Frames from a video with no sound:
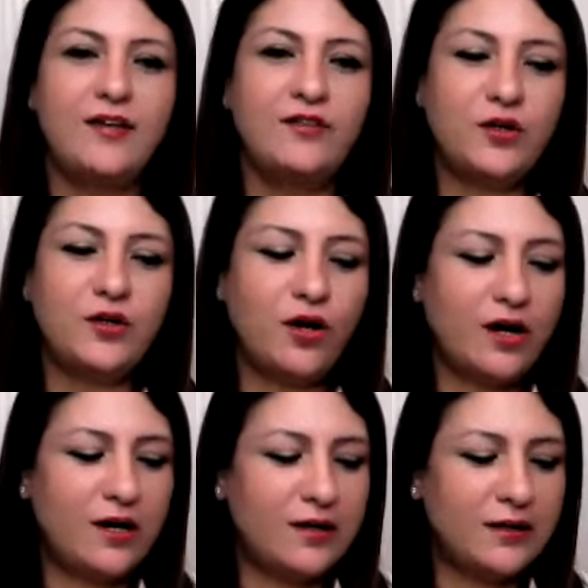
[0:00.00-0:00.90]
So
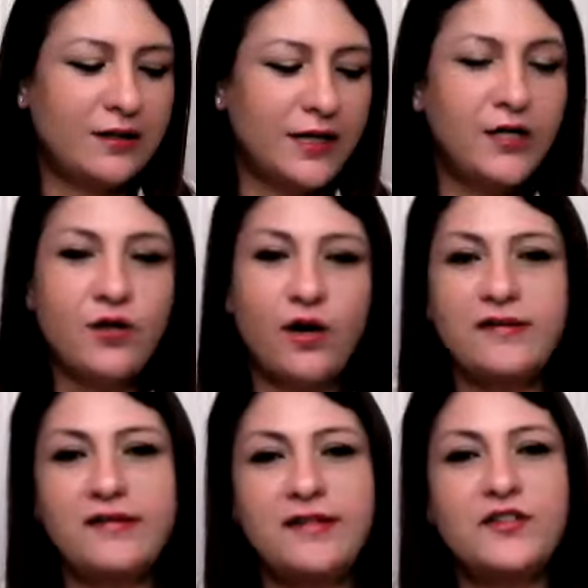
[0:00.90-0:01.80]
it
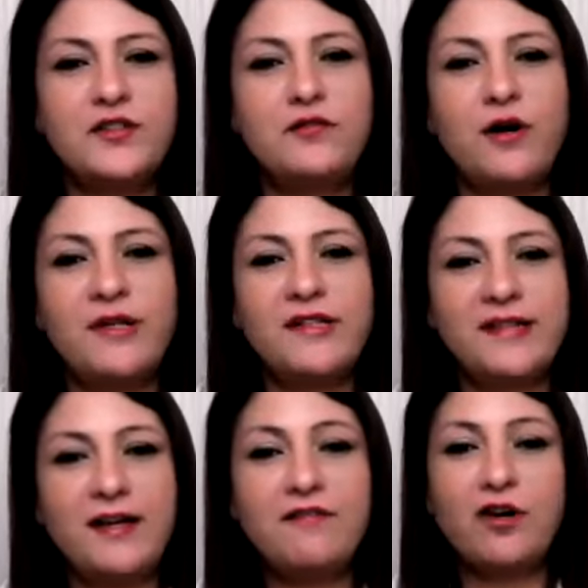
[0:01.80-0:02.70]
causes us to form a
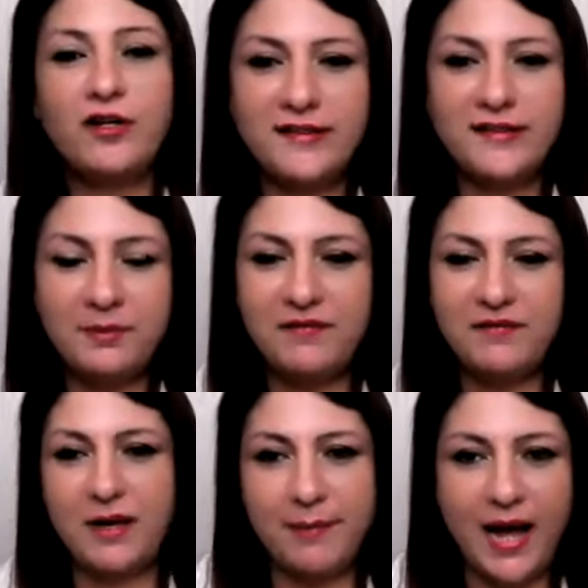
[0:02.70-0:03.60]
self-concept that
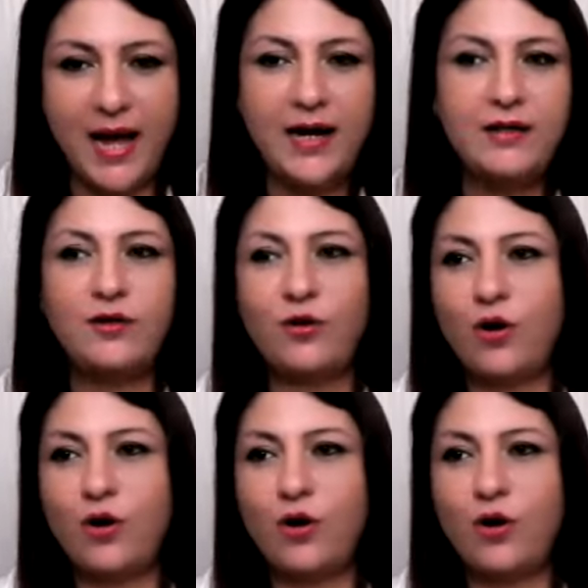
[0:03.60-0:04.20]
we are bad,